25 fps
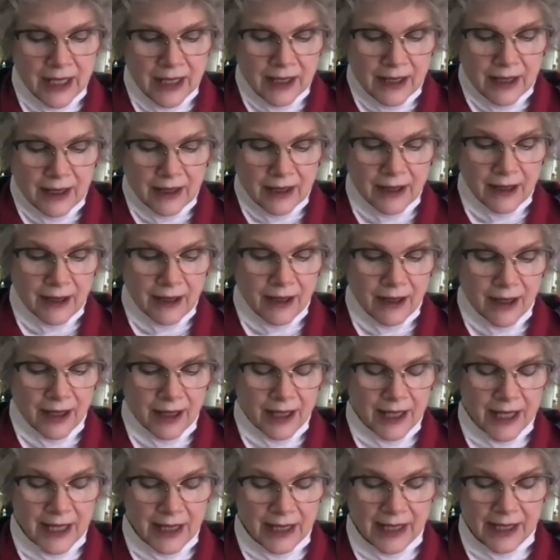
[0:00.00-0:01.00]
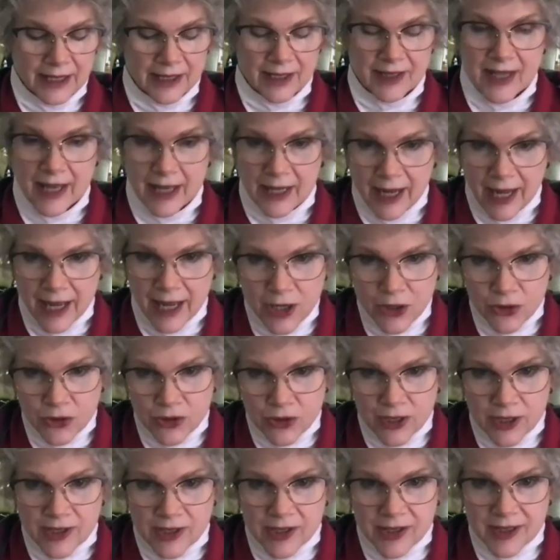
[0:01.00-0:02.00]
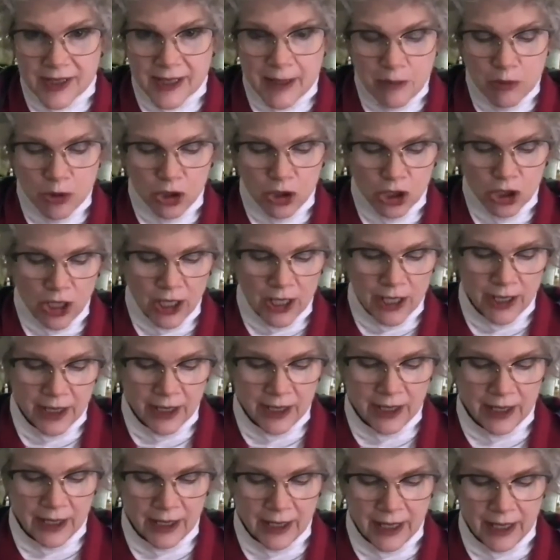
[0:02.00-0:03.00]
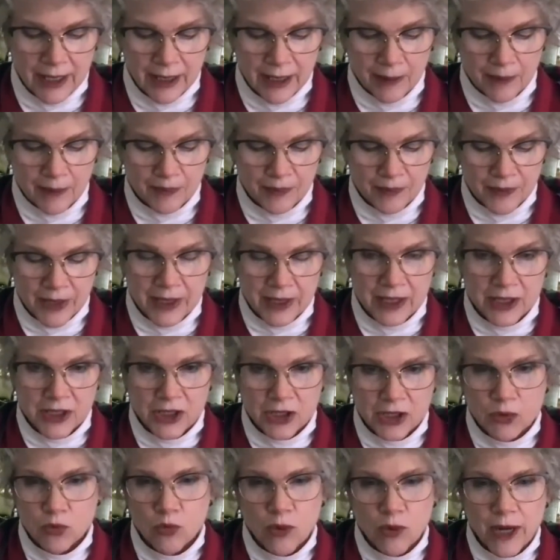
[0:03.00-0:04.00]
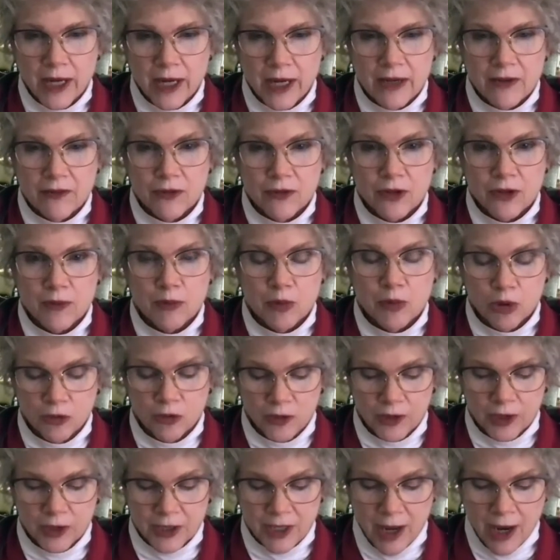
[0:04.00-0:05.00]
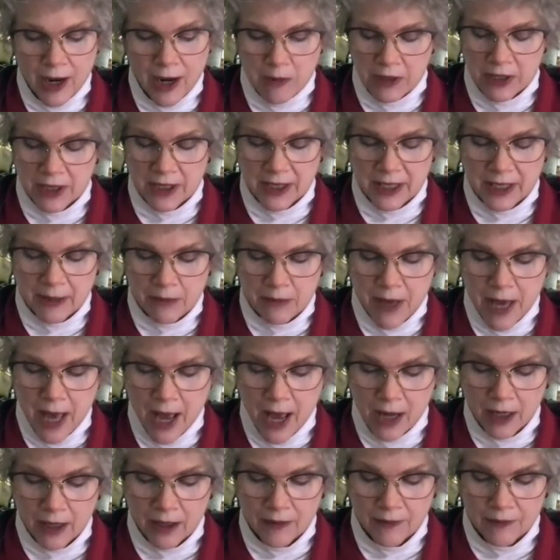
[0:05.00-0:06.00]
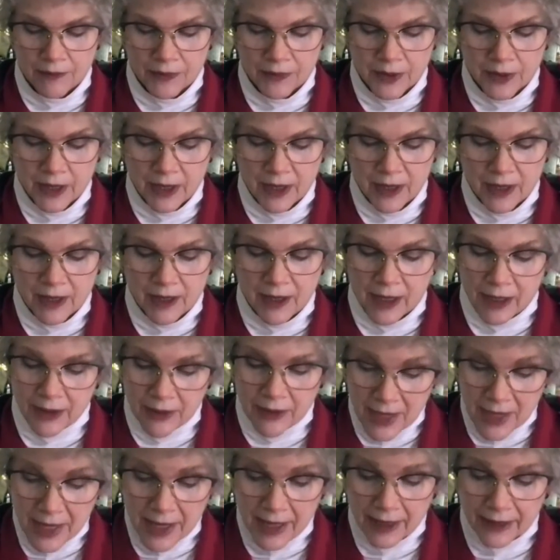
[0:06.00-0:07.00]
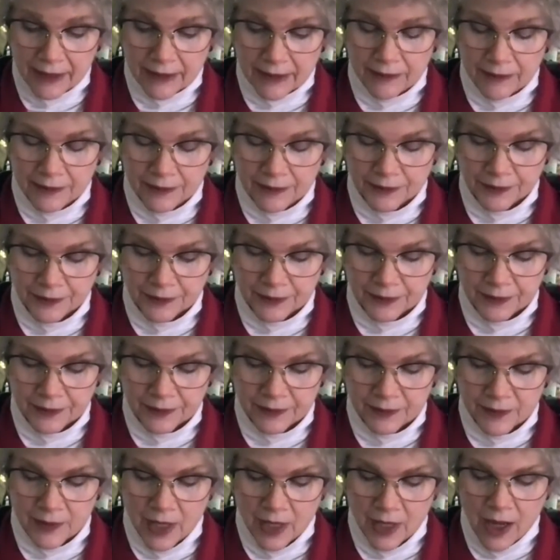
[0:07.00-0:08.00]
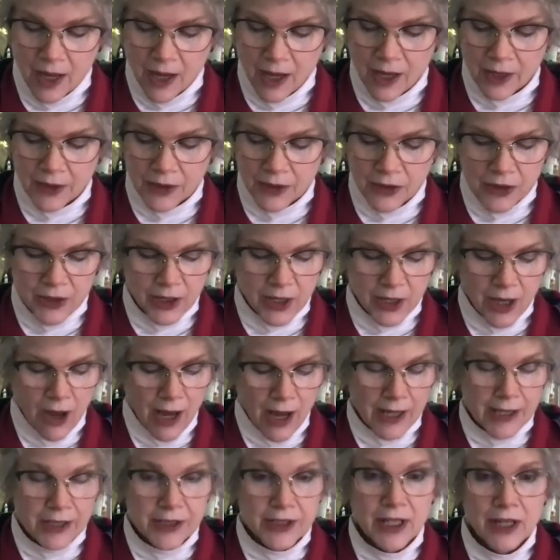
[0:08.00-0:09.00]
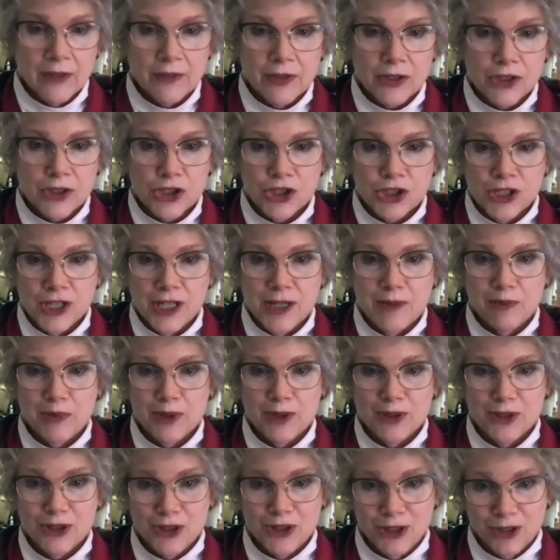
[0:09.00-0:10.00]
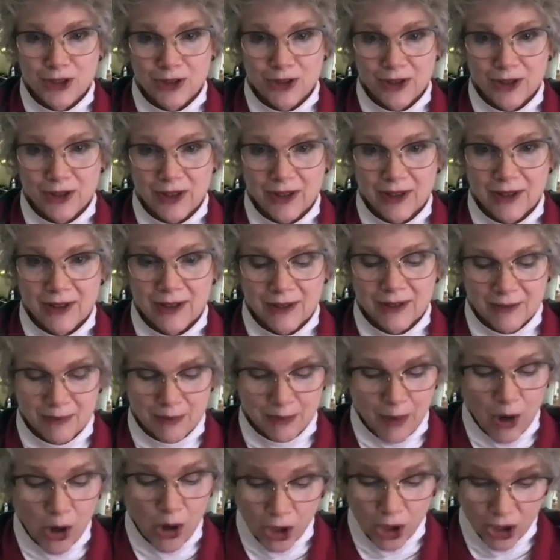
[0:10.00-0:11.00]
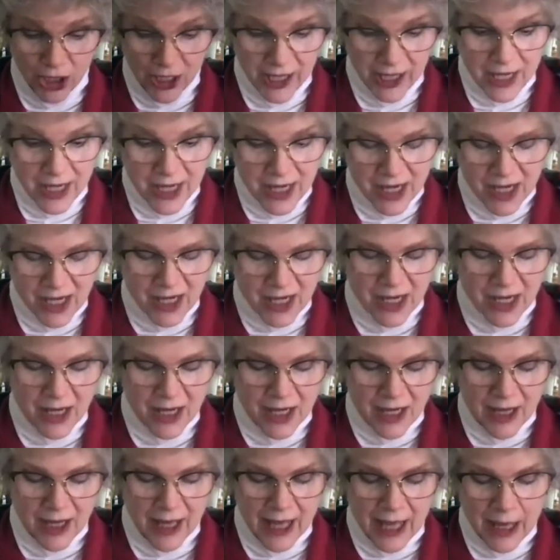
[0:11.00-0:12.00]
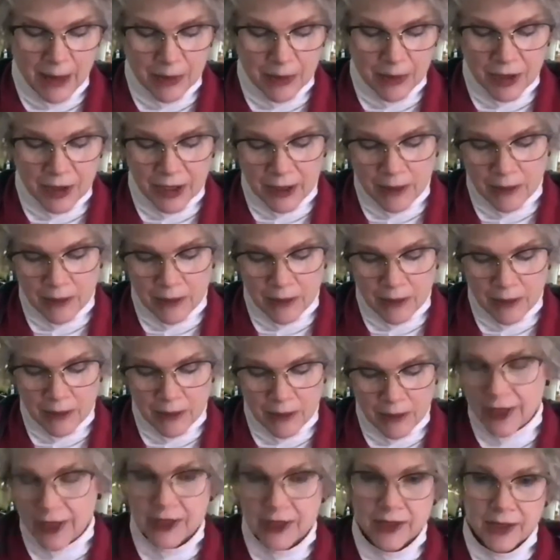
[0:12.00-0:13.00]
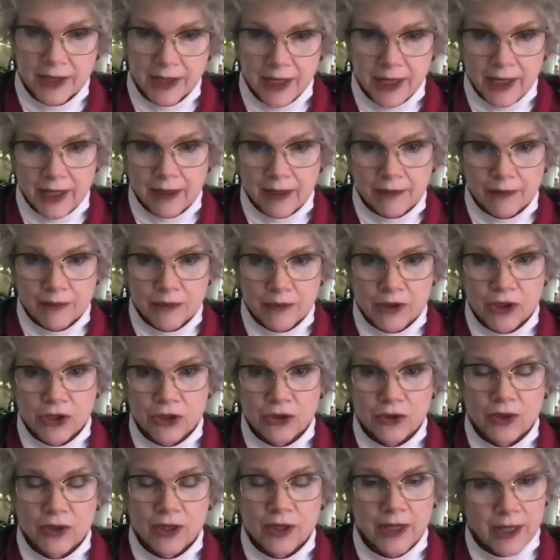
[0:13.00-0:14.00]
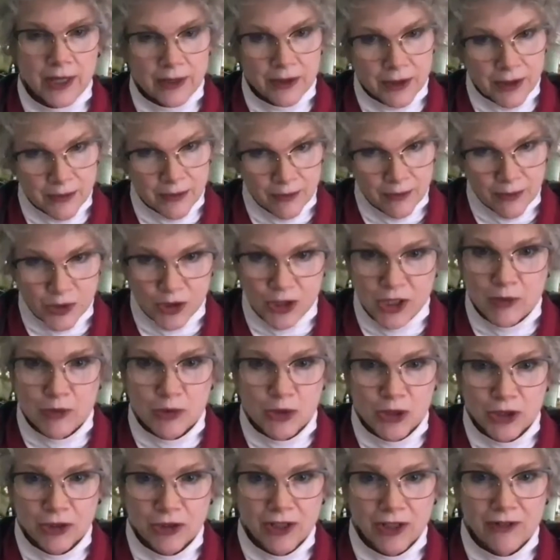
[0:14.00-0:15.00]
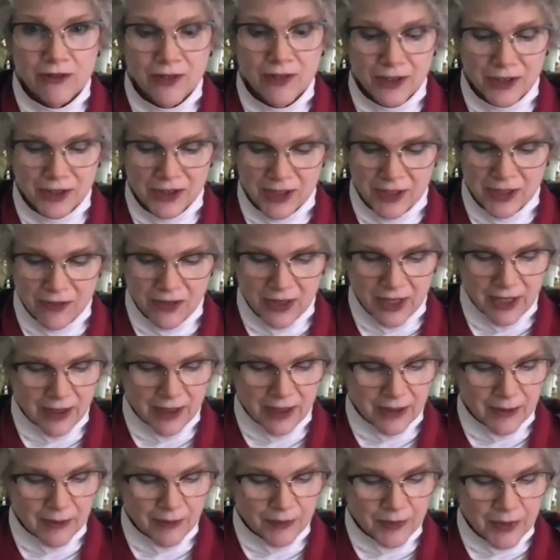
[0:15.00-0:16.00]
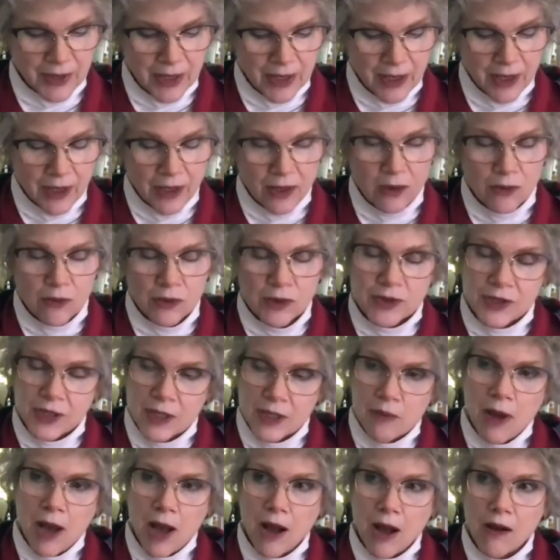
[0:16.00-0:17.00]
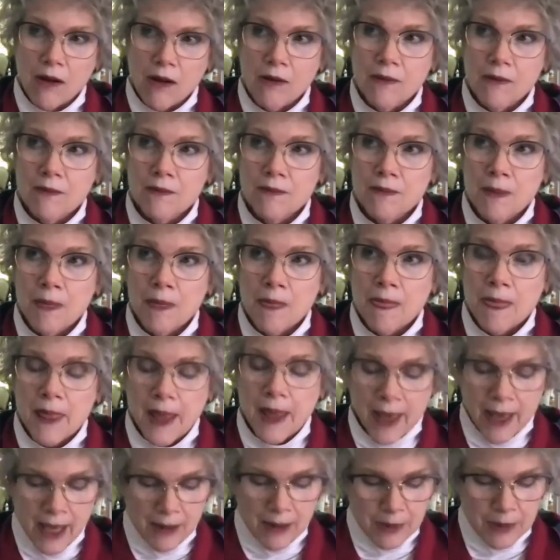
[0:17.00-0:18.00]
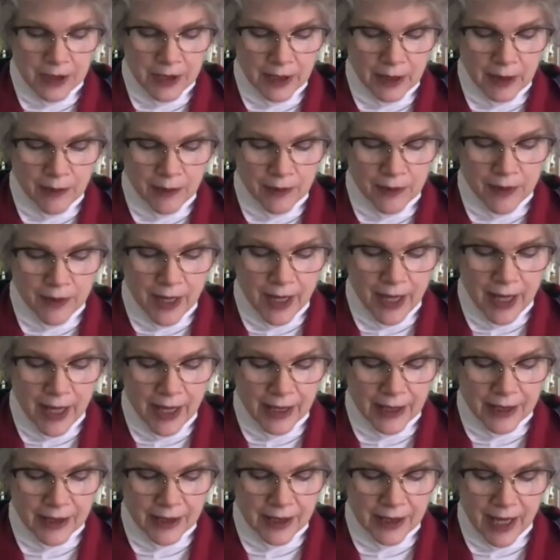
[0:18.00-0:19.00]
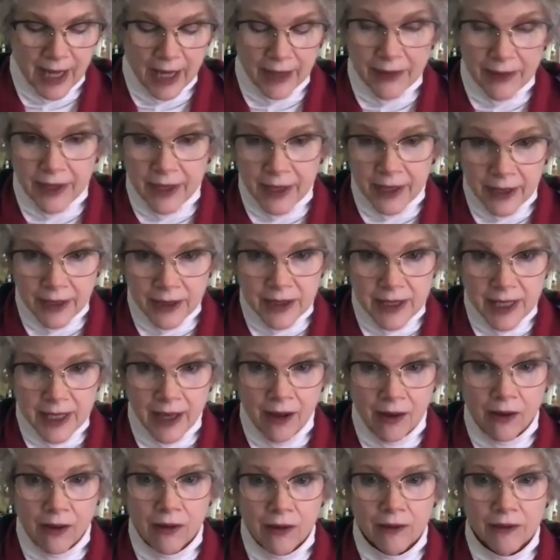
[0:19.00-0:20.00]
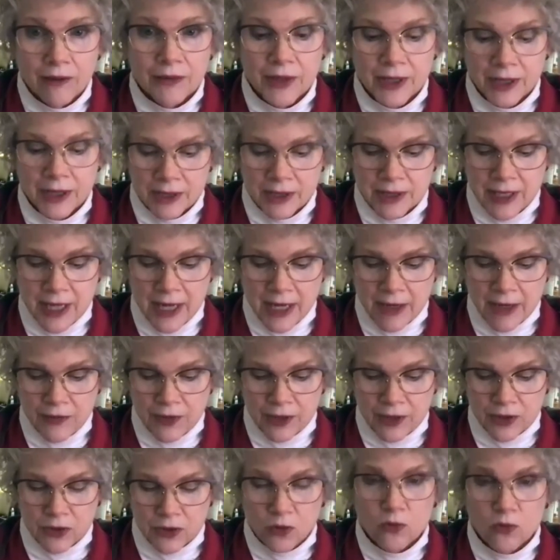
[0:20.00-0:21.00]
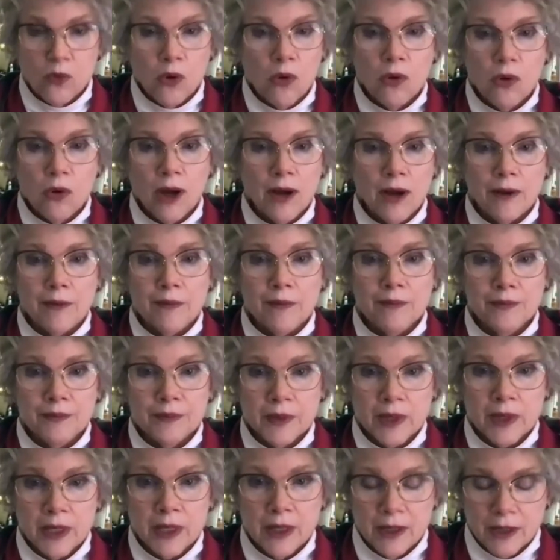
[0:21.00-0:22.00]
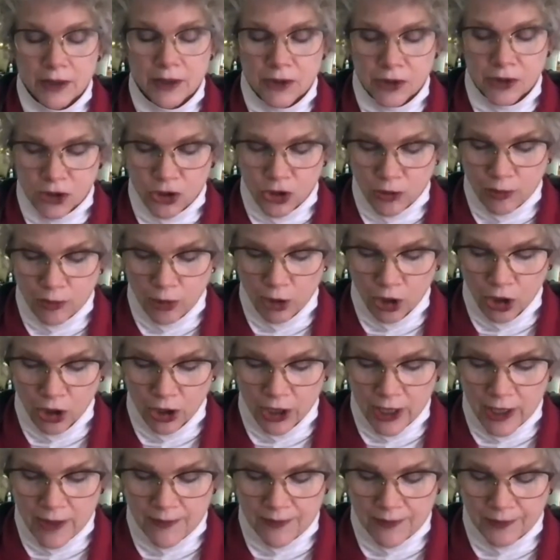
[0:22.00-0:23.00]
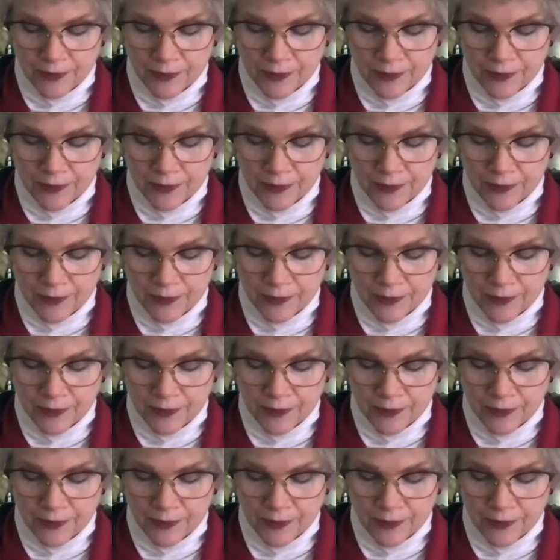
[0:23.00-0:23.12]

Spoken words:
he lets that hatred simmer in him, and he's just waiting for the perfect timing to get back. And then, under the guise of a sheep shearing party, Absalom invites the king to his sheep shearing festivities. Well, somehow Absalom has had the intel that David won't come to the party.